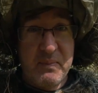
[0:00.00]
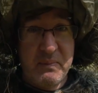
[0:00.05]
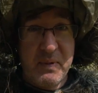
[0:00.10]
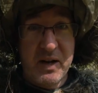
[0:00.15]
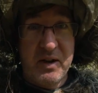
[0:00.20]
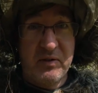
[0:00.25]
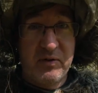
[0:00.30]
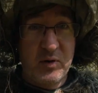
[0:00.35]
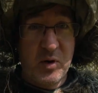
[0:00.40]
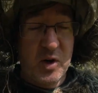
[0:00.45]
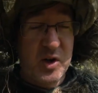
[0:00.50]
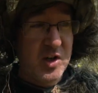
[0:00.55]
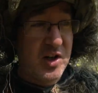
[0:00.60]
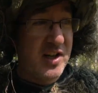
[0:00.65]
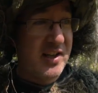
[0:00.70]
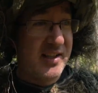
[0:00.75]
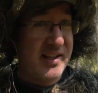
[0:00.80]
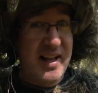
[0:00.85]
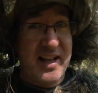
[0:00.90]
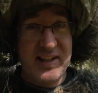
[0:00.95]
make a
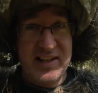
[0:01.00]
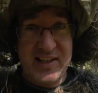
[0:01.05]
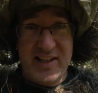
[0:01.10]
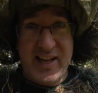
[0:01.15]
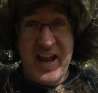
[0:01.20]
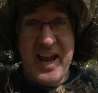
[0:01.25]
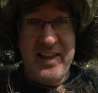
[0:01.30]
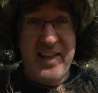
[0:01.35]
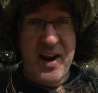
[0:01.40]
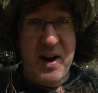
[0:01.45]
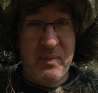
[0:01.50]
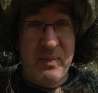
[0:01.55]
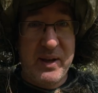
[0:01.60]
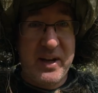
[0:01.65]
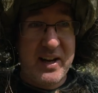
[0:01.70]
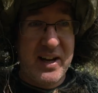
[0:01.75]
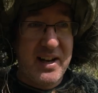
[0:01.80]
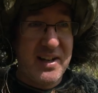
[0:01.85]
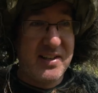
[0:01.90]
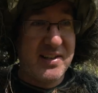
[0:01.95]
fortress, and stay there
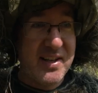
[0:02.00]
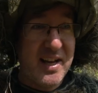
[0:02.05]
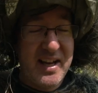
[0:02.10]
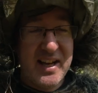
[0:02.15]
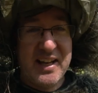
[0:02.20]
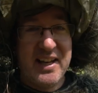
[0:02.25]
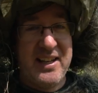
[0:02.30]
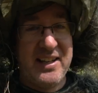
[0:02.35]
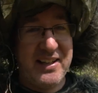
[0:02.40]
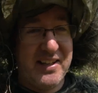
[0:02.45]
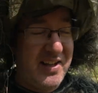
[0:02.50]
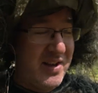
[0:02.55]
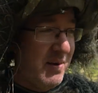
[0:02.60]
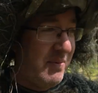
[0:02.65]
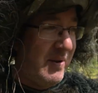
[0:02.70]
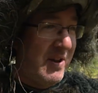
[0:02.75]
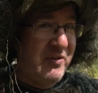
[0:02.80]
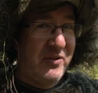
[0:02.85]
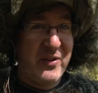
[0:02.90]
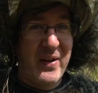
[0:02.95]
because
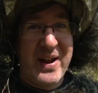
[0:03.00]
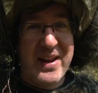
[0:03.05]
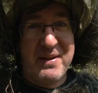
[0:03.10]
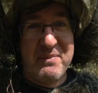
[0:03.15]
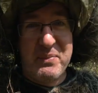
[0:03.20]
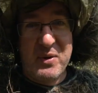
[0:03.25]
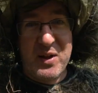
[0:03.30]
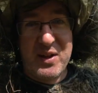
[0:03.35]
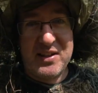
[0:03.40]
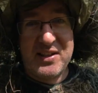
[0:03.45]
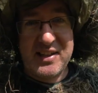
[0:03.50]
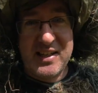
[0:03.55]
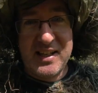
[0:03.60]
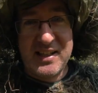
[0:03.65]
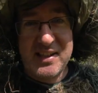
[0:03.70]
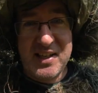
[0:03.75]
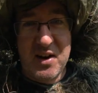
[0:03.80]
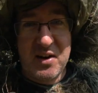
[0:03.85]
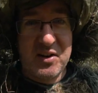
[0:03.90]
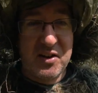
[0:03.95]
you'll be fighting, pulling
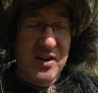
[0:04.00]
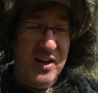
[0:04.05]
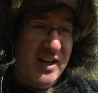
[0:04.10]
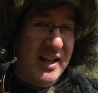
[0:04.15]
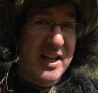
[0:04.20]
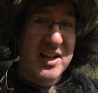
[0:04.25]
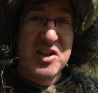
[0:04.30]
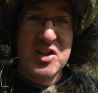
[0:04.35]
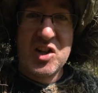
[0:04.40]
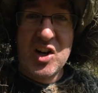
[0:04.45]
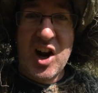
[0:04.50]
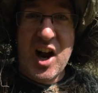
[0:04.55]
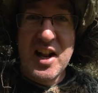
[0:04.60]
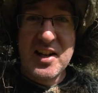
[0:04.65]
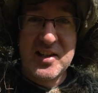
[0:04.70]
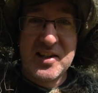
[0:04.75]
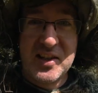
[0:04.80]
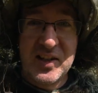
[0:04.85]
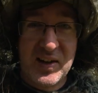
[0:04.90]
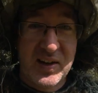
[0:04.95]
sticks out, and you're going to get
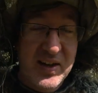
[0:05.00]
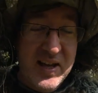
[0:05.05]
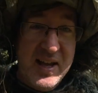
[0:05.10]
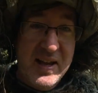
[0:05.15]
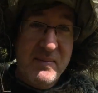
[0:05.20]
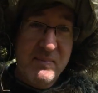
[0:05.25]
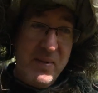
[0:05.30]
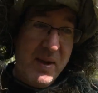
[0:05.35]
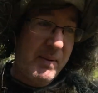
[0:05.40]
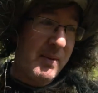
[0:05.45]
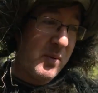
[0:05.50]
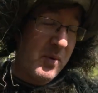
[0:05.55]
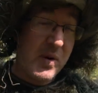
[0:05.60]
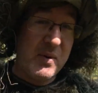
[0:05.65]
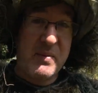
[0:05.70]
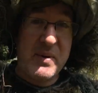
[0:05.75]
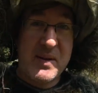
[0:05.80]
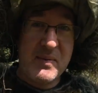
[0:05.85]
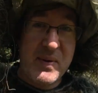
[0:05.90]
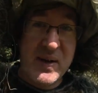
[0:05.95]
shot. So maybe it
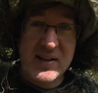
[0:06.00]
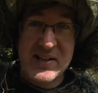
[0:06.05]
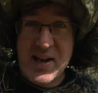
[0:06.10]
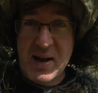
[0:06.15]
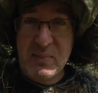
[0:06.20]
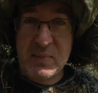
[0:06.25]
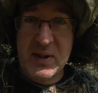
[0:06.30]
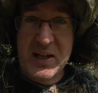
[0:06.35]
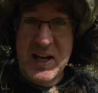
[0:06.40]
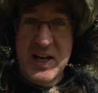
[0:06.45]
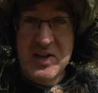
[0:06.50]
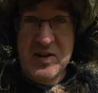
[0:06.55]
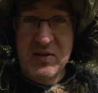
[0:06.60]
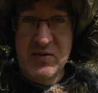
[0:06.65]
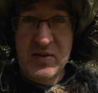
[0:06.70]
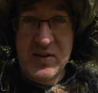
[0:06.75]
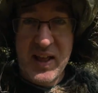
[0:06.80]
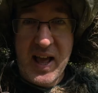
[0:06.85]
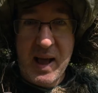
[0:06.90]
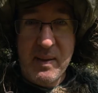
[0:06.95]
wouldn't be the best
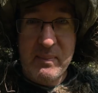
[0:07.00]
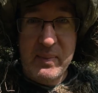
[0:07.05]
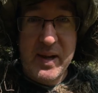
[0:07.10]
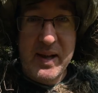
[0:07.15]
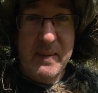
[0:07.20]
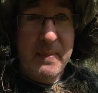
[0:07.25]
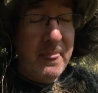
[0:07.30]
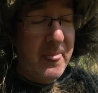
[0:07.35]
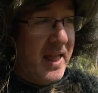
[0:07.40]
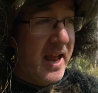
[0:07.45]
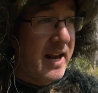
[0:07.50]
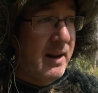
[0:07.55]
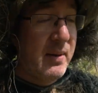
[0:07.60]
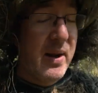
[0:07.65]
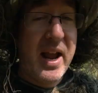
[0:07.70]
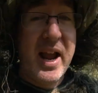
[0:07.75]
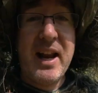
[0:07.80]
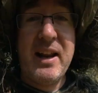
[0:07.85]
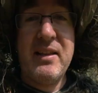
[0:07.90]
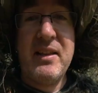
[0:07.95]
application for that. But
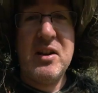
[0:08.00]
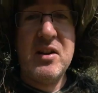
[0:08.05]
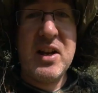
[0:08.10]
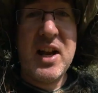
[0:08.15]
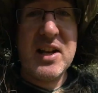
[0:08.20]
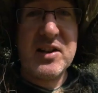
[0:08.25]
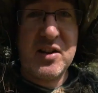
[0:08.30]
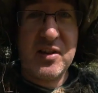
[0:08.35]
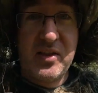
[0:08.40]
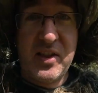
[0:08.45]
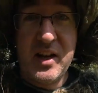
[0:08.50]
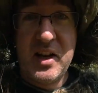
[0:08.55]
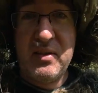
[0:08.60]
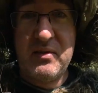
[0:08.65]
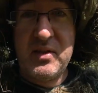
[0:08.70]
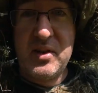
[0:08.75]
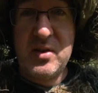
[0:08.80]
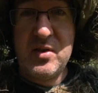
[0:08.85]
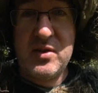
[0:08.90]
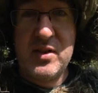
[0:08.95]
anyway, anything you guys can think
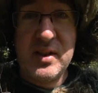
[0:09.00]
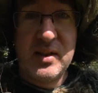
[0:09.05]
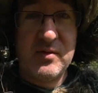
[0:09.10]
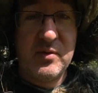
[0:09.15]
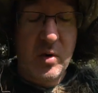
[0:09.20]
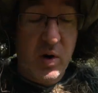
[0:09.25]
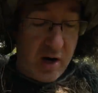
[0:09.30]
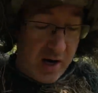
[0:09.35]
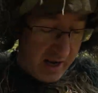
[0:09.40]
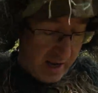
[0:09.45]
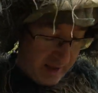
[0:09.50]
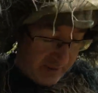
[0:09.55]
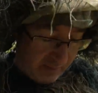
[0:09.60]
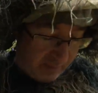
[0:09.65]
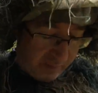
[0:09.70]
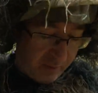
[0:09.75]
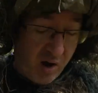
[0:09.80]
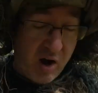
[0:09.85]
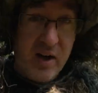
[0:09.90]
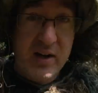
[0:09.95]
of to use this for.
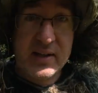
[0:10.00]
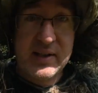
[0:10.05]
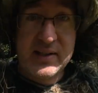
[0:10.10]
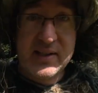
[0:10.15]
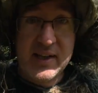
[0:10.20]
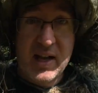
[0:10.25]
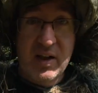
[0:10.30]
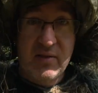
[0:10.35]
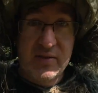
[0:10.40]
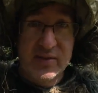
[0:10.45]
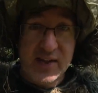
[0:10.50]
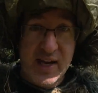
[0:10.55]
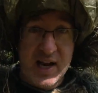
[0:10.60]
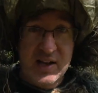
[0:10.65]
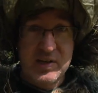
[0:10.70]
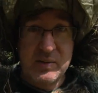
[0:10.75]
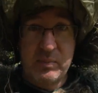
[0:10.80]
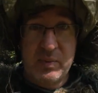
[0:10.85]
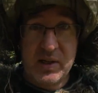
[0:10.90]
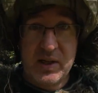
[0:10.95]
The product itself is
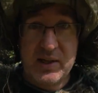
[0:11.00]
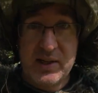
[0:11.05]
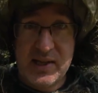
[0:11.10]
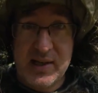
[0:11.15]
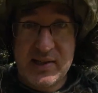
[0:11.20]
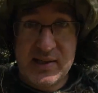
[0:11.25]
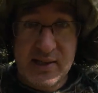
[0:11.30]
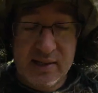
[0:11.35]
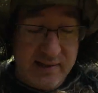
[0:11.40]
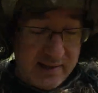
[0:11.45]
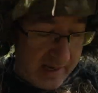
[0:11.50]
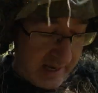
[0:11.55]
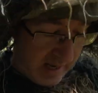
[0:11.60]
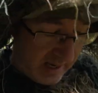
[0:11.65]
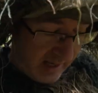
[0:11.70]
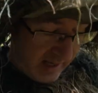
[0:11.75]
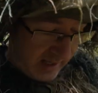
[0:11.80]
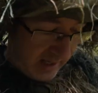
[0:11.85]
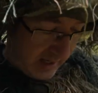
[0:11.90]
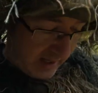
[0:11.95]
actually pretty decent.
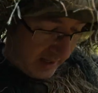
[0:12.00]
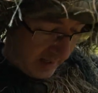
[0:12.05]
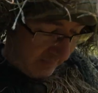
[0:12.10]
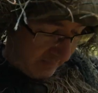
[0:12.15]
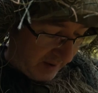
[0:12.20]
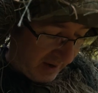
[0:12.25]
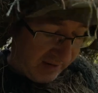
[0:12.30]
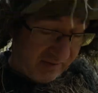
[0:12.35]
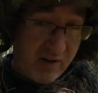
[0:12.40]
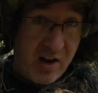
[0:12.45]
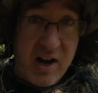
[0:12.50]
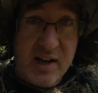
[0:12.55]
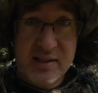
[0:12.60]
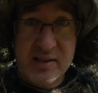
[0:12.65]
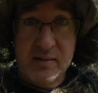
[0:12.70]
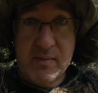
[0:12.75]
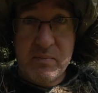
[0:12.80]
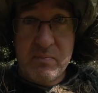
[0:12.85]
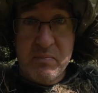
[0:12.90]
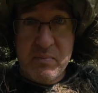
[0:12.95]
I've
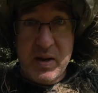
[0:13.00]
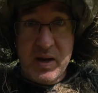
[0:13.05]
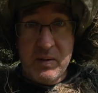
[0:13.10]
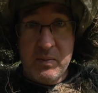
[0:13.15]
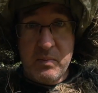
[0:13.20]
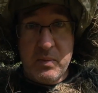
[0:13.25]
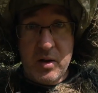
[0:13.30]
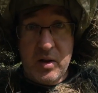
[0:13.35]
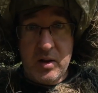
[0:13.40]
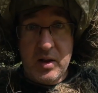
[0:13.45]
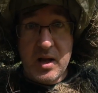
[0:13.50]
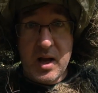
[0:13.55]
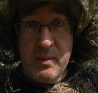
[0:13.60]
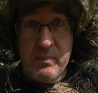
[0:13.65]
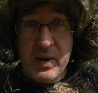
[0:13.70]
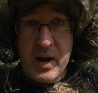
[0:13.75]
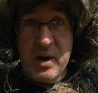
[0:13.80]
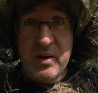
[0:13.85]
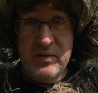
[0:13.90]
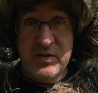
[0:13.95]
lost a minimal
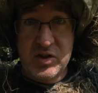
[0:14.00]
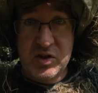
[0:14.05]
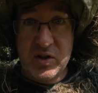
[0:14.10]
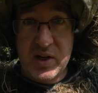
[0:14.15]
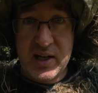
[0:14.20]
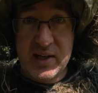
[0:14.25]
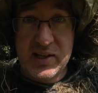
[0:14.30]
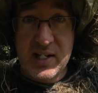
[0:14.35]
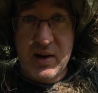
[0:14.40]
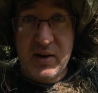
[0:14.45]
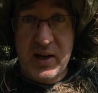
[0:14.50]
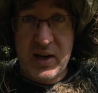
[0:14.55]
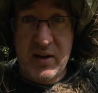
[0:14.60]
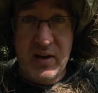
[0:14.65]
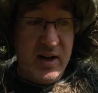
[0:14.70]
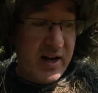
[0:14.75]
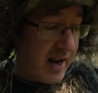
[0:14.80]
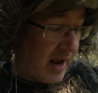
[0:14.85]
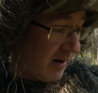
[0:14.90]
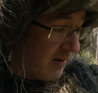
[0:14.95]
amount of strings out
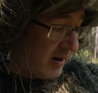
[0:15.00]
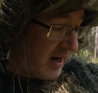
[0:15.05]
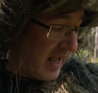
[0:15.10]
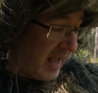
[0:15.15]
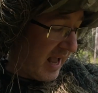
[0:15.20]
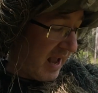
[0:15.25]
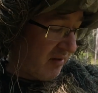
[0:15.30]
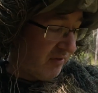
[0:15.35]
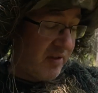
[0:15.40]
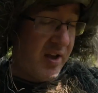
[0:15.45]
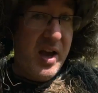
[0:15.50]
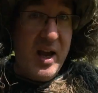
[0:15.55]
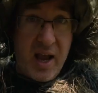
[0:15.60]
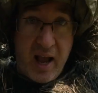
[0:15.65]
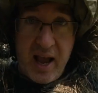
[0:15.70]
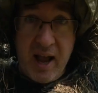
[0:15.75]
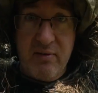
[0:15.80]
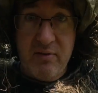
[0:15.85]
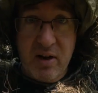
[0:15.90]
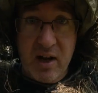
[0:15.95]
here in an hour and a half.
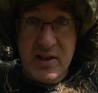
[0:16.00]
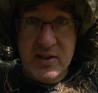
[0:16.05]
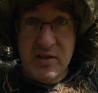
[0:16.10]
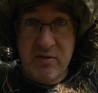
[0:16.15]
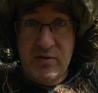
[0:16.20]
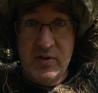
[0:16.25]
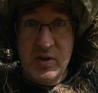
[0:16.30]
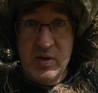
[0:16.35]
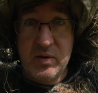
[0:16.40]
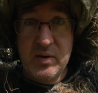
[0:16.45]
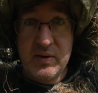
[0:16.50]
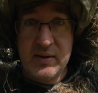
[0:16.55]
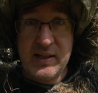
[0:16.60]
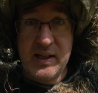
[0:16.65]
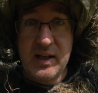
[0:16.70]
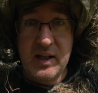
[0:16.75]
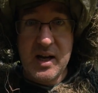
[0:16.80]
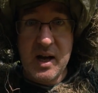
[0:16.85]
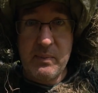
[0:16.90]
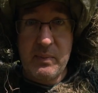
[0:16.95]
I have lost a few,
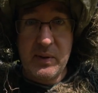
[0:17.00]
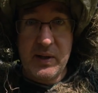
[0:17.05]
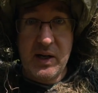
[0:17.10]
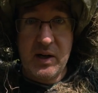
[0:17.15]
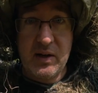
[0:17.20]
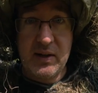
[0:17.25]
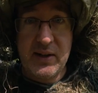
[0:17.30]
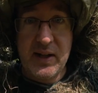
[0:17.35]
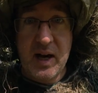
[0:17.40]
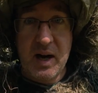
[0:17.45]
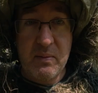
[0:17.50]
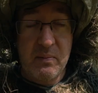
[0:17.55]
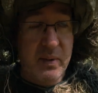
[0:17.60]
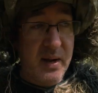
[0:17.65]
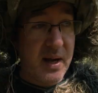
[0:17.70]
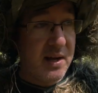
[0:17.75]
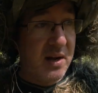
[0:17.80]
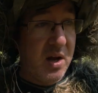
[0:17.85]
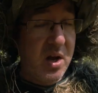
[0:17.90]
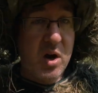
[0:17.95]
seen a couple here and there,
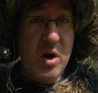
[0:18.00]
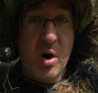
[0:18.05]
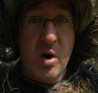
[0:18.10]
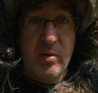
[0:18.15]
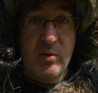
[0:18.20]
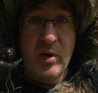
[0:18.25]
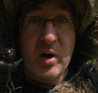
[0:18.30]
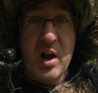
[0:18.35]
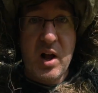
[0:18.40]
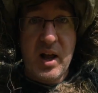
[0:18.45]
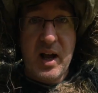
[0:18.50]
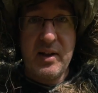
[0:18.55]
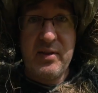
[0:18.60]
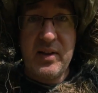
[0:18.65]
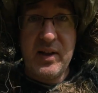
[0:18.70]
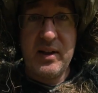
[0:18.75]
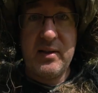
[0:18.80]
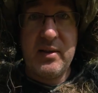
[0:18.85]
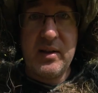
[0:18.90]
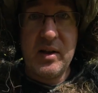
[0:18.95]
but overall I
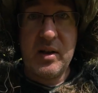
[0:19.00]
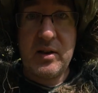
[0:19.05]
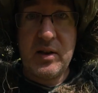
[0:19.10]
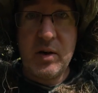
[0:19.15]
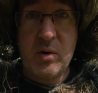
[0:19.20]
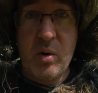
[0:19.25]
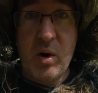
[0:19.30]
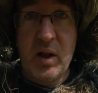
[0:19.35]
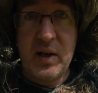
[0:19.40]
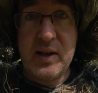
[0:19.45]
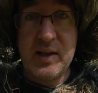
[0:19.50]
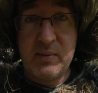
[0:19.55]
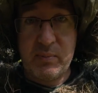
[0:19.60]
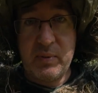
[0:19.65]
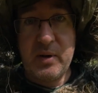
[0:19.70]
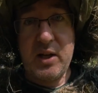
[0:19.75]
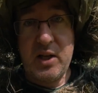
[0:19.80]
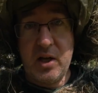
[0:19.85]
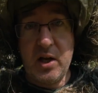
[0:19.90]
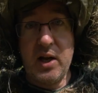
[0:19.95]
think the quality's
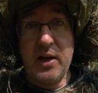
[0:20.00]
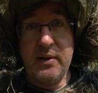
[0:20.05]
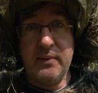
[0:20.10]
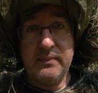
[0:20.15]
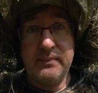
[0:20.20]
pretty good.